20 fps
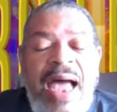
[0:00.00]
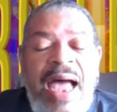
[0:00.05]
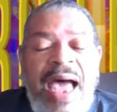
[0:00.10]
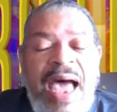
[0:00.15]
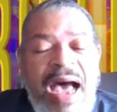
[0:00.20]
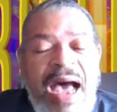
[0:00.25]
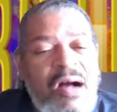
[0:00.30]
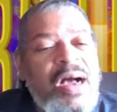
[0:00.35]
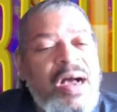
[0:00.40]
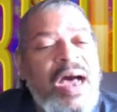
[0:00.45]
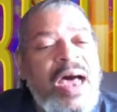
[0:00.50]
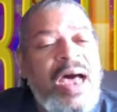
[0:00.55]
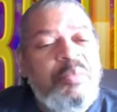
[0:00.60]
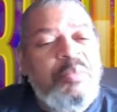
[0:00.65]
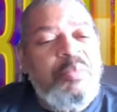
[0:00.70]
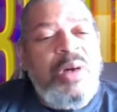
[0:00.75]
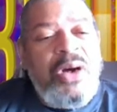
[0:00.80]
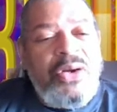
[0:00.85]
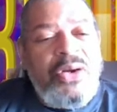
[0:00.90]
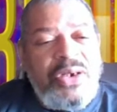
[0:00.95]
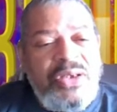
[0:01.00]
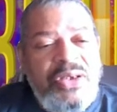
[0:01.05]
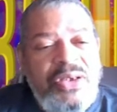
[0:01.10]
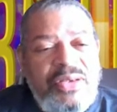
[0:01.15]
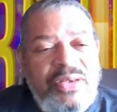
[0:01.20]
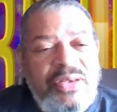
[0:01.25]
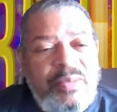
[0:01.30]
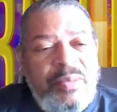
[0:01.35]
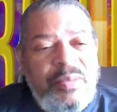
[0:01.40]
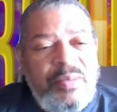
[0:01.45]
how God brought us.
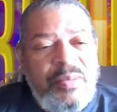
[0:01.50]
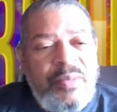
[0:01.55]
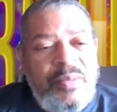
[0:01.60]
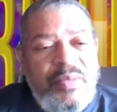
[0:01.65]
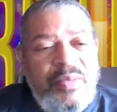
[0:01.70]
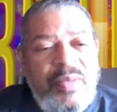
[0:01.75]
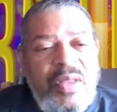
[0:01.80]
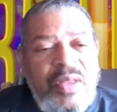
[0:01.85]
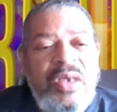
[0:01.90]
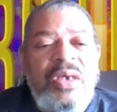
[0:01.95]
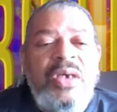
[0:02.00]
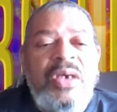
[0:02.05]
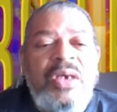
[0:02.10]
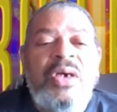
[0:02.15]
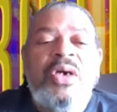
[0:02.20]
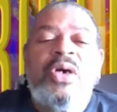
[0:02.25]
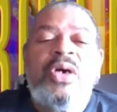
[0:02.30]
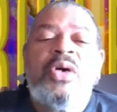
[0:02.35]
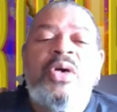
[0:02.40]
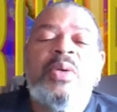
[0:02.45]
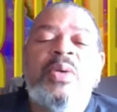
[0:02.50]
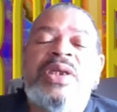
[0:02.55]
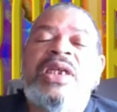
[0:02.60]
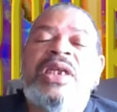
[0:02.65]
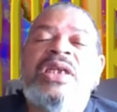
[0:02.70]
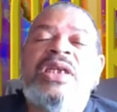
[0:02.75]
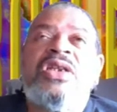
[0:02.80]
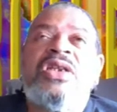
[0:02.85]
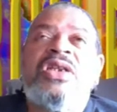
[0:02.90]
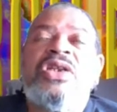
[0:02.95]
We
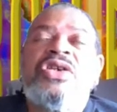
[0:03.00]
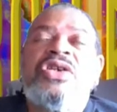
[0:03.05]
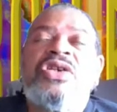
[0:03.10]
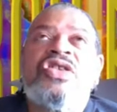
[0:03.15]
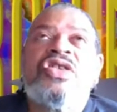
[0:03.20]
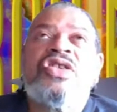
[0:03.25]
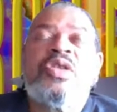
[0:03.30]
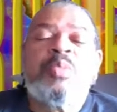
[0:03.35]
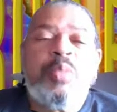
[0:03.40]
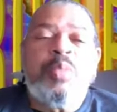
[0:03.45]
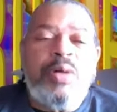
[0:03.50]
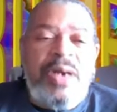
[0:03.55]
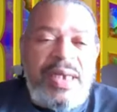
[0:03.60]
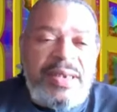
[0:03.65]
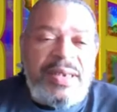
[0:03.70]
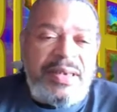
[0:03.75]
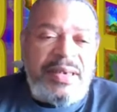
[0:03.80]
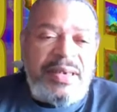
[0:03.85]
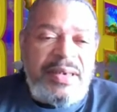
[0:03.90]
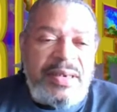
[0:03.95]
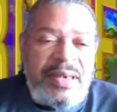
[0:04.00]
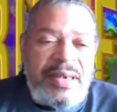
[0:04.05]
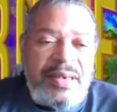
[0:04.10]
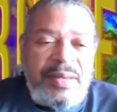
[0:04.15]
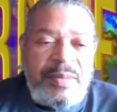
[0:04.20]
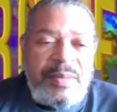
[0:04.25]
need to look to the present